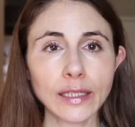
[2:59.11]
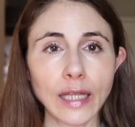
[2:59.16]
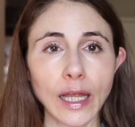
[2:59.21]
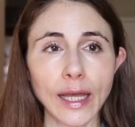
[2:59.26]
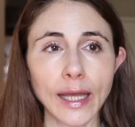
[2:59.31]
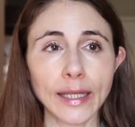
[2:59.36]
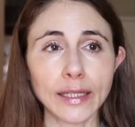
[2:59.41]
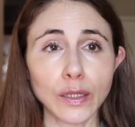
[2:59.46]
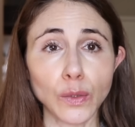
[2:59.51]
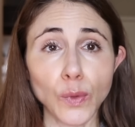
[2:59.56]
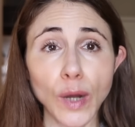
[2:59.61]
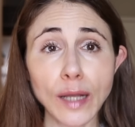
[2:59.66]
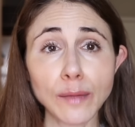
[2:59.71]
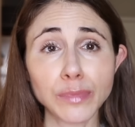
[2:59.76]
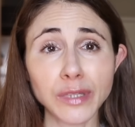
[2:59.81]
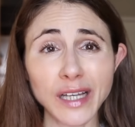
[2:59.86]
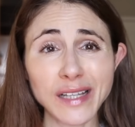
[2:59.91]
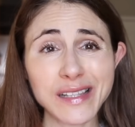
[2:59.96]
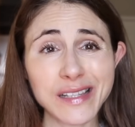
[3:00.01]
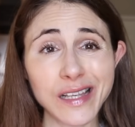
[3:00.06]
like the white
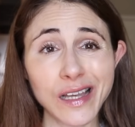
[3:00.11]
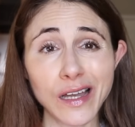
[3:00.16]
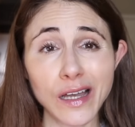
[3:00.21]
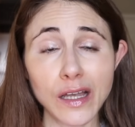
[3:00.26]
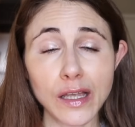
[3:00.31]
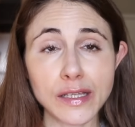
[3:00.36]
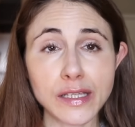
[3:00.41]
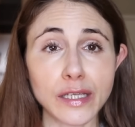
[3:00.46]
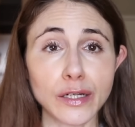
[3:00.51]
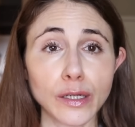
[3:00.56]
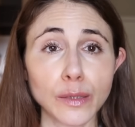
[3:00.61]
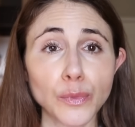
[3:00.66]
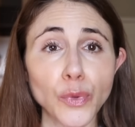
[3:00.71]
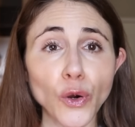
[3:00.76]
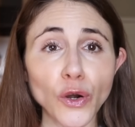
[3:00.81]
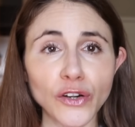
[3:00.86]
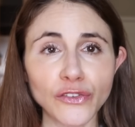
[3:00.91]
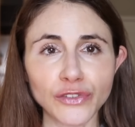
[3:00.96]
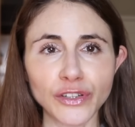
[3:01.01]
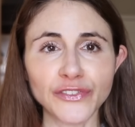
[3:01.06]
blood cells that are
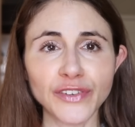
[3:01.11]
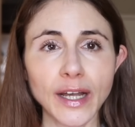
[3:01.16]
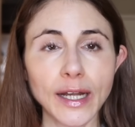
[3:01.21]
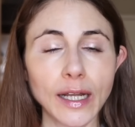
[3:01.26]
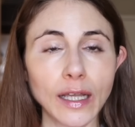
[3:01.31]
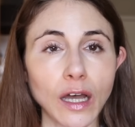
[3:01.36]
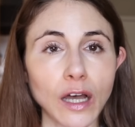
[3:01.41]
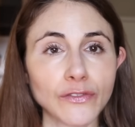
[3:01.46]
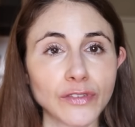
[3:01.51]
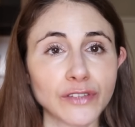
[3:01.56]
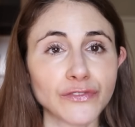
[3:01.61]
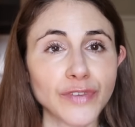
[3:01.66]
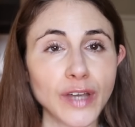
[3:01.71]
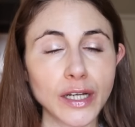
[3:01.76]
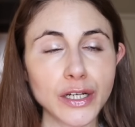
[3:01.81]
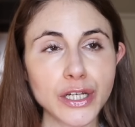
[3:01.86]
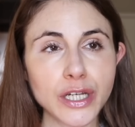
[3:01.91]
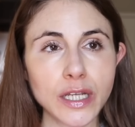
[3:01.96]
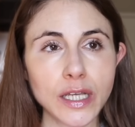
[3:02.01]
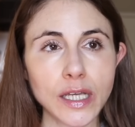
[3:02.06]
important for fighting off
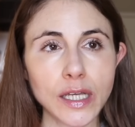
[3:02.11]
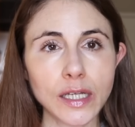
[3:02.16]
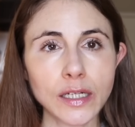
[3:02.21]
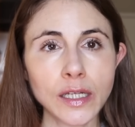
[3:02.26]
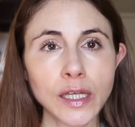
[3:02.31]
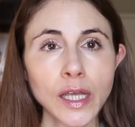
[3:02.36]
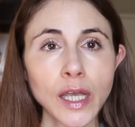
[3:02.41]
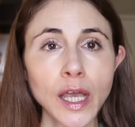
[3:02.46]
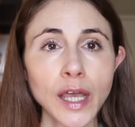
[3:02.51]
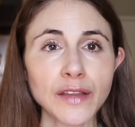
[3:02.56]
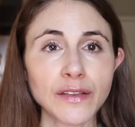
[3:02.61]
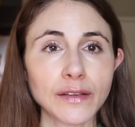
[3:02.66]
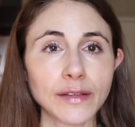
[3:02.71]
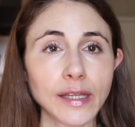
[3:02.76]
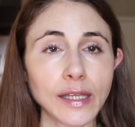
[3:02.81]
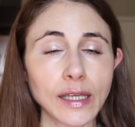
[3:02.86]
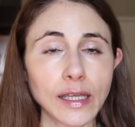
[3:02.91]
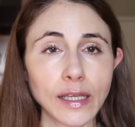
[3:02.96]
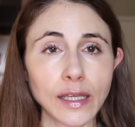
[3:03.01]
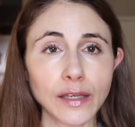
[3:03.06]
infection,
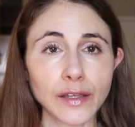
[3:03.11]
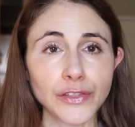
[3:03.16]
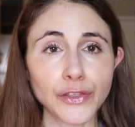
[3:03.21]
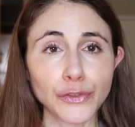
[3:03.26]
the